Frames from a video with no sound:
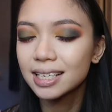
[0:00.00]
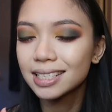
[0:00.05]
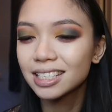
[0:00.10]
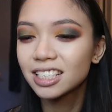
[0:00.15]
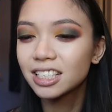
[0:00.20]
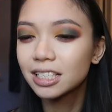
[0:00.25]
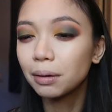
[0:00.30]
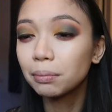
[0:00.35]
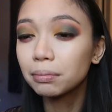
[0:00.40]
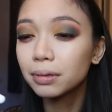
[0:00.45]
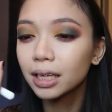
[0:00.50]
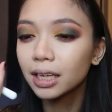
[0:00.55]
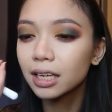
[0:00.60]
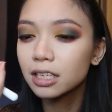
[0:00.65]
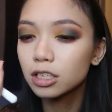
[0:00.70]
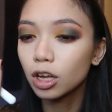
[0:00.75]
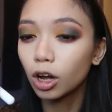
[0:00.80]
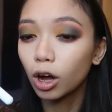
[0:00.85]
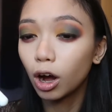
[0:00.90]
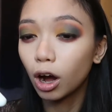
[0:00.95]
Something
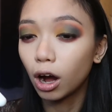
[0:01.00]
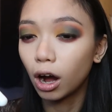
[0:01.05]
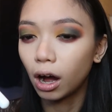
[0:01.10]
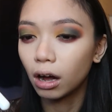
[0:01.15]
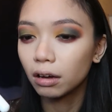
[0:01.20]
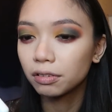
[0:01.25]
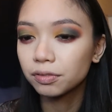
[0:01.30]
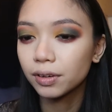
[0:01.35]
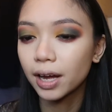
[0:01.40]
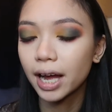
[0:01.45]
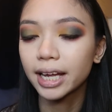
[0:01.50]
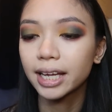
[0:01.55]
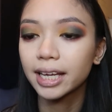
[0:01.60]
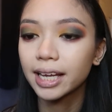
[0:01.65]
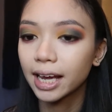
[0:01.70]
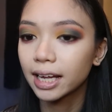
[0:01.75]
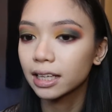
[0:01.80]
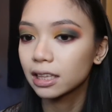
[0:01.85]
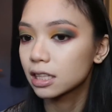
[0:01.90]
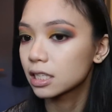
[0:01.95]
is off. I
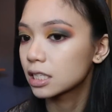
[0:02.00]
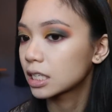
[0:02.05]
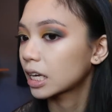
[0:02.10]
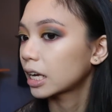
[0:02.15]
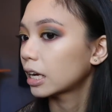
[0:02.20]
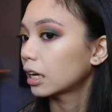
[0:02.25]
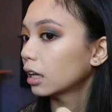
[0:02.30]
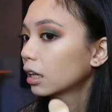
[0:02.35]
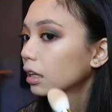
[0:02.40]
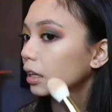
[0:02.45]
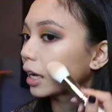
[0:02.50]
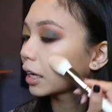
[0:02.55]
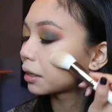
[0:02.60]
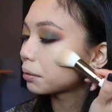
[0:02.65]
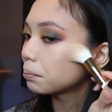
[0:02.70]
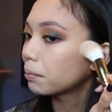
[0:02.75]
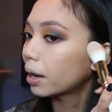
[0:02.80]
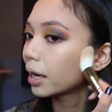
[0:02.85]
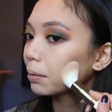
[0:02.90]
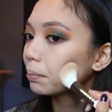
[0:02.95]
can't tell.
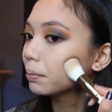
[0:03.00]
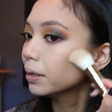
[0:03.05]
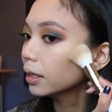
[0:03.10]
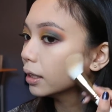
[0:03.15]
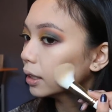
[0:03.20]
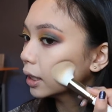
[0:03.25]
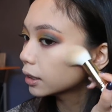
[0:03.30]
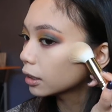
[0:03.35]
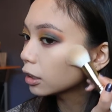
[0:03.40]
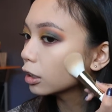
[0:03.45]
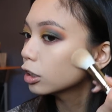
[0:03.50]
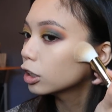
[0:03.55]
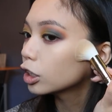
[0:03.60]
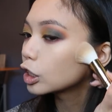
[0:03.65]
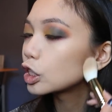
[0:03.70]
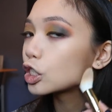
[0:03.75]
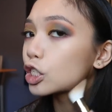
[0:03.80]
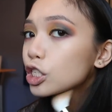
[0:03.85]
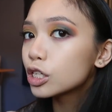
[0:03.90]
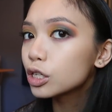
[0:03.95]
It might be a little
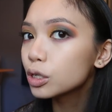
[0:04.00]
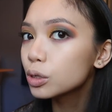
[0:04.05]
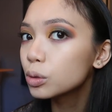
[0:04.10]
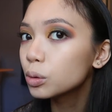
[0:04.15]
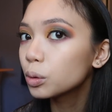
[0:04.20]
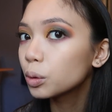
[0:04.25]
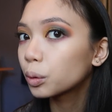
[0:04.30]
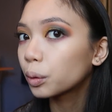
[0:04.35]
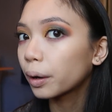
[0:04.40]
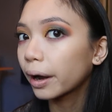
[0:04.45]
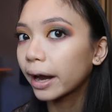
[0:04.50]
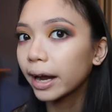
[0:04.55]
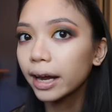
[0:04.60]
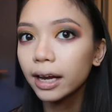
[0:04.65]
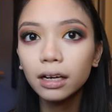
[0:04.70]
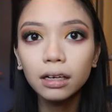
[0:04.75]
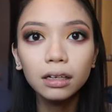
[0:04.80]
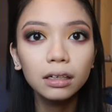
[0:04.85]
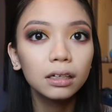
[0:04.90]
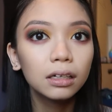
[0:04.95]
too
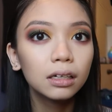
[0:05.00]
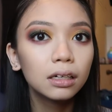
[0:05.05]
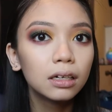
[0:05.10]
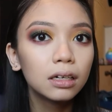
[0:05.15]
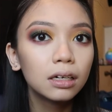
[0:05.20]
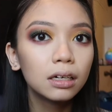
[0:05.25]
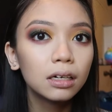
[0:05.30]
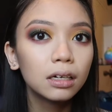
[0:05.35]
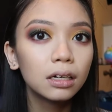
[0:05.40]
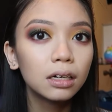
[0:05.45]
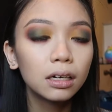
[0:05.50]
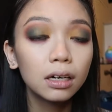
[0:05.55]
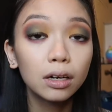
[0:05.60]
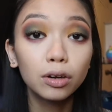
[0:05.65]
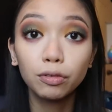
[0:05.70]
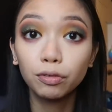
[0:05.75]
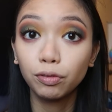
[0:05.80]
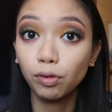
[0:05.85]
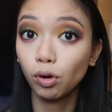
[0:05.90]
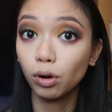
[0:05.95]
gray
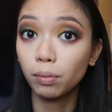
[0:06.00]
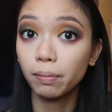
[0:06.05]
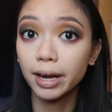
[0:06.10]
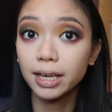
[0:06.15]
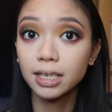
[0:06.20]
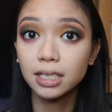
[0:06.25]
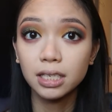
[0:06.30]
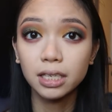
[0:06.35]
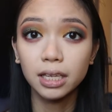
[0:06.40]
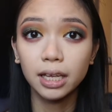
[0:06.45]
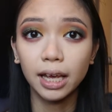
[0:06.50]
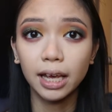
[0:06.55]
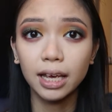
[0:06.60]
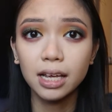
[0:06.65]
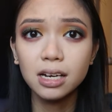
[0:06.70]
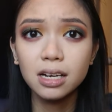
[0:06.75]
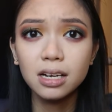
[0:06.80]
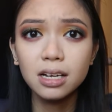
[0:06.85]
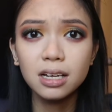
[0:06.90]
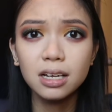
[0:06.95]
for my
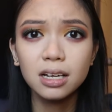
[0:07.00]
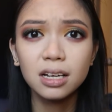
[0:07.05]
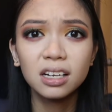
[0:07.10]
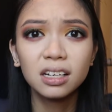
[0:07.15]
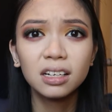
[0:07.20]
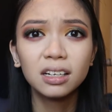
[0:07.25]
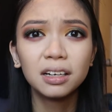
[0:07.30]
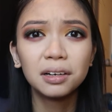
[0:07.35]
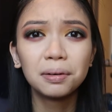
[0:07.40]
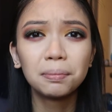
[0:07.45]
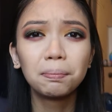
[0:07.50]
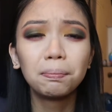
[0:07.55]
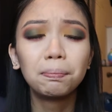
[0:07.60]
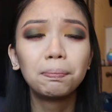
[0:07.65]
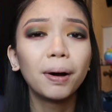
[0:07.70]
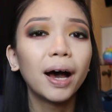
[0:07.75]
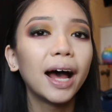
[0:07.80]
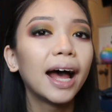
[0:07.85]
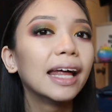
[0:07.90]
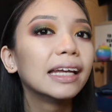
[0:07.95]
skin,
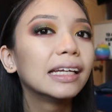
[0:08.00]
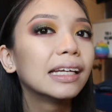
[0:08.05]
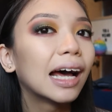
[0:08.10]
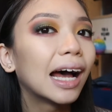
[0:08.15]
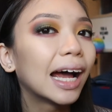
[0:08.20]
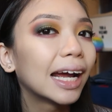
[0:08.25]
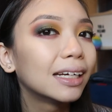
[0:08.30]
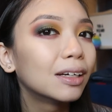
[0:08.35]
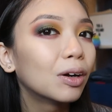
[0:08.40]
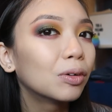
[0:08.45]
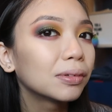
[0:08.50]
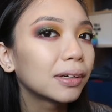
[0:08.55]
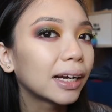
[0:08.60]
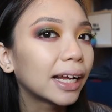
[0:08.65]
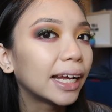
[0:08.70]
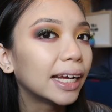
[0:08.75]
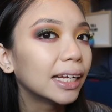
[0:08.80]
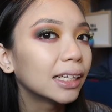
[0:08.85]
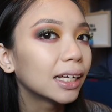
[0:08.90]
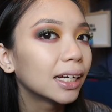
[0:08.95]
but I don't
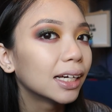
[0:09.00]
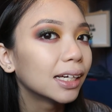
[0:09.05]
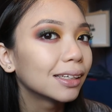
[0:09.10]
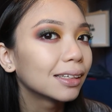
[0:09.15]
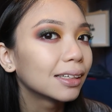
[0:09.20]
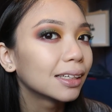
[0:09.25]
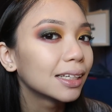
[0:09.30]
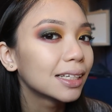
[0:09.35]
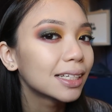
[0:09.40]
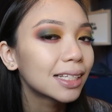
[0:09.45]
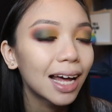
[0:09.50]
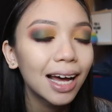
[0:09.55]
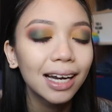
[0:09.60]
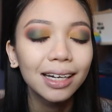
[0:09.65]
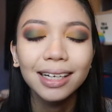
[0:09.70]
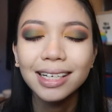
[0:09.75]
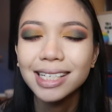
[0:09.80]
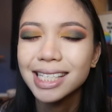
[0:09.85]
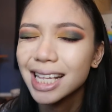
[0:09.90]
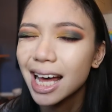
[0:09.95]
hate it. Is
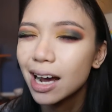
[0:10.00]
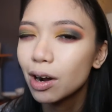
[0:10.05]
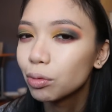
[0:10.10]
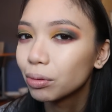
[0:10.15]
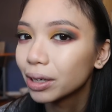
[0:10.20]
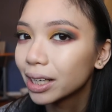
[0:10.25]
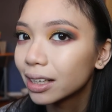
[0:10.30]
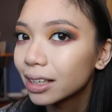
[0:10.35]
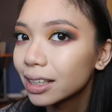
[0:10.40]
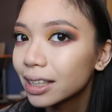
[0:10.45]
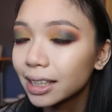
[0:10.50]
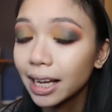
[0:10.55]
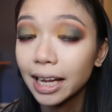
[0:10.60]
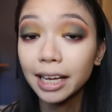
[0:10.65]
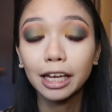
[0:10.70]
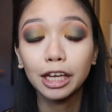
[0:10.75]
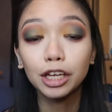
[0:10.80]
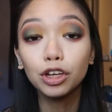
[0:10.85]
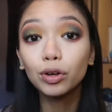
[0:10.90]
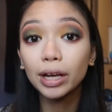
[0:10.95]
that weird?
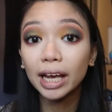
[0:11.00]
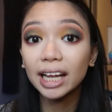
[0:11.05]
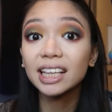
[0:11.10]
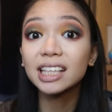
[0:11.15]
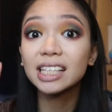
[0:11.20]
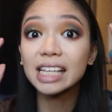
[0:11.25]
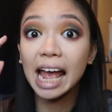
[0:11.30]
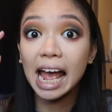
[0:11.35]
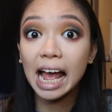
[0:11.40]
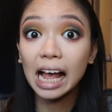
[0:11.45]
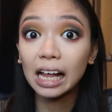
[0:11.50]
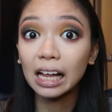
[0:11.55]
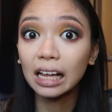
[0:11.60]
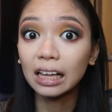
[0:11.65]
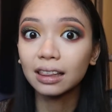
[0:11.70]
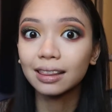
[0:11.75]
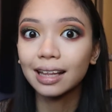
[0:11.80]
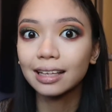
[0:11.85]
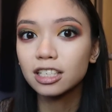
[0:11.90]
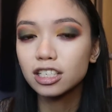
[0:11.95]
Like, you can
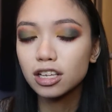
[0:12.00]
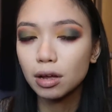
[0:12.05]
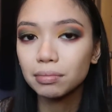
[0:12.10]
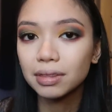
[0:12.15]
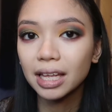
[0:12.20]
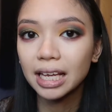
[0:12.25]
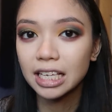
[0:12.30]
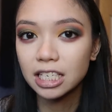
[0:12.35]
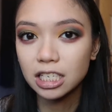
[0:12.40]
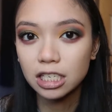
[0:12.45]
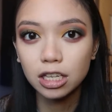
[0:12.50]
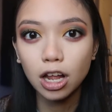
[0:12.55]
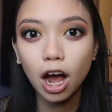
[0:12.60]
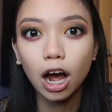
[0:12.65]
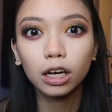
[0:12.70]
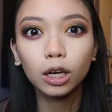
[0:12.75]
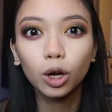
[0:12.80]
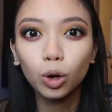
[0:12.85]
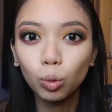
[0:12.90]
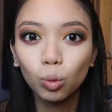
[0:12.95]
tell that something is
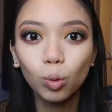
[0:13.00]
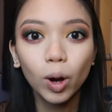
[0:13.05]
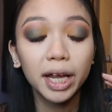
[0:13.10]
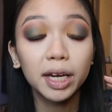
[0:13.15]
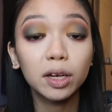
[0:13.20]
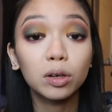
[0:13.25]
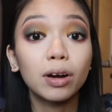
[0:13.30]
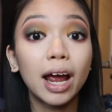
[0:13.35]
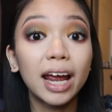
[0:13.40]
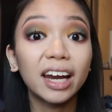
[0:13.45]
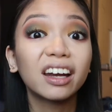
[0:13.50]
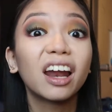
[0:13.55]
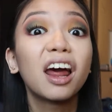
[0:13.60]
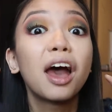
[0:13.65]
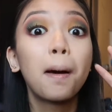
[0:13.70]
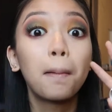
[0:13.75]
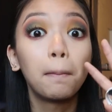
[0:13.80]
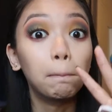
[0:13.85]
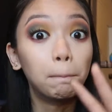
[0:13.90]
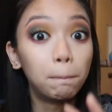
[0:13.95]
not quite right,
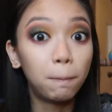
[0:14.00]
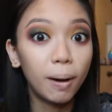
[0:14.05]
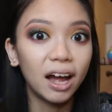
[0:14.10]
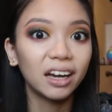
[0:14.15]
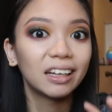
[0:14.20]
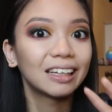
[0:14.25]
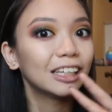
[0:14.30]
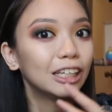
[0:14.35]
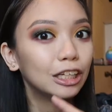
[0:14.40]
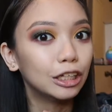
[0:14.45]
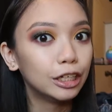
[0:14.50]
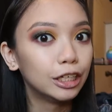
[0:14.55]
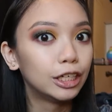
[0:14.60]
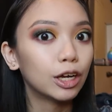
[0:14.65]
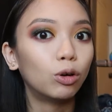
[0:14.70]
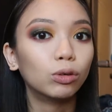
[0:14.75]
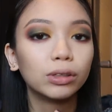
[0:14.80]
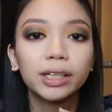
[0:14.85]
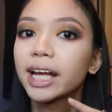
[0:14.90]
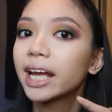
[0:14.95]
but you
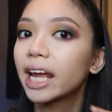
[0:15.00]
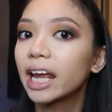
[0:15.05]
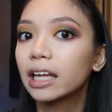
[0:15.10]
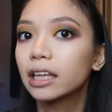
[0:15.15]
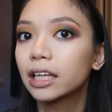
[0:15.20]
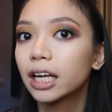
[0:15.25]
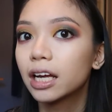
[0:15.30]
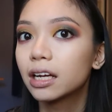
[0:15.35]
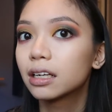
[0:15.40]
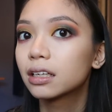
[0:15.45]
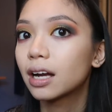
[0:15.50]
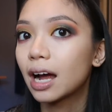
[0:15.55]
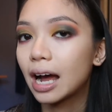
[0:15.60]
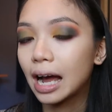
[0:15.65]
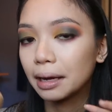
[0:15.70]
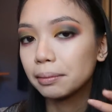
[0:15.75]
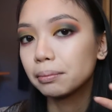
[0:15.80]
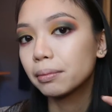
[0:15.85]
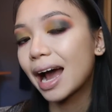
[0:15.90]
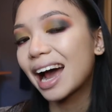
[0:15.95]
don't hate it.
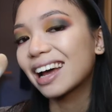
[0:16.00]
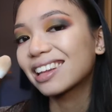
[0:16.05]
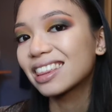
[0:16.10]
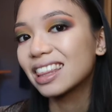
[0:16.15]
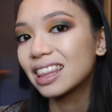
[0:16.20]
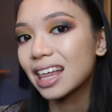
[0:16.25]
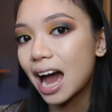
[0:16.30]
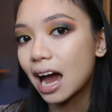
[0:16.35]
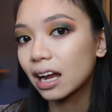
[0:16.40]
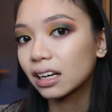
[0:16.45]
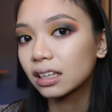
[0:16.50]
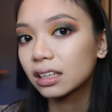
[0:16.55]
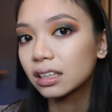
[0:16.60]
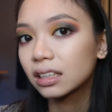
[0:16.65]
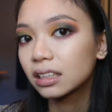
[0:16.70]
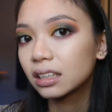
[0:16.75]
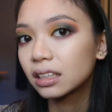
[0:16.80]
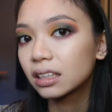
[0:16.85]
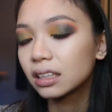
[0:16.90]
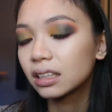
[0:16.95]
I'm at that.
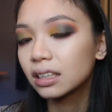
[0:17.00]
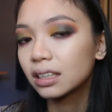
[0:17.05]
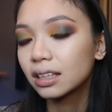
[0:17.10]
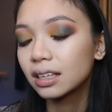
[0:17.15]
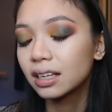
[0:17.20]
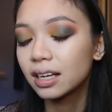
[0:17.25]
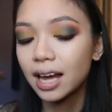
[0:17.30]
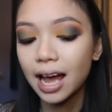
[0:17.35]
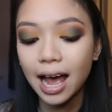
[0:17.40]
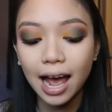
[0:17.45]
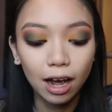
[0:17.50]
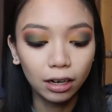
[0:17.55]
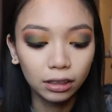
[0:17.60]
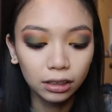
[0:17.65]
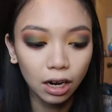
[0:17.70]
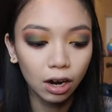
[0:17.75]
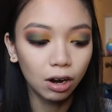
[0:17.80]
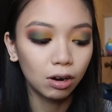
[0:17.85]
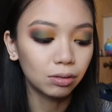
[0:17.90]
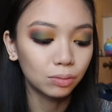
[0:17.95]
I
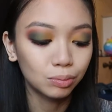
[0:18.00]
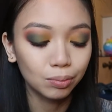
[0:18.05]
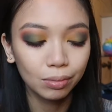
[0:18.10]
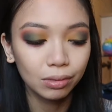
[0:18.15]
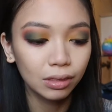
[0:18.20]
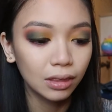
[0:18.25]
don't know.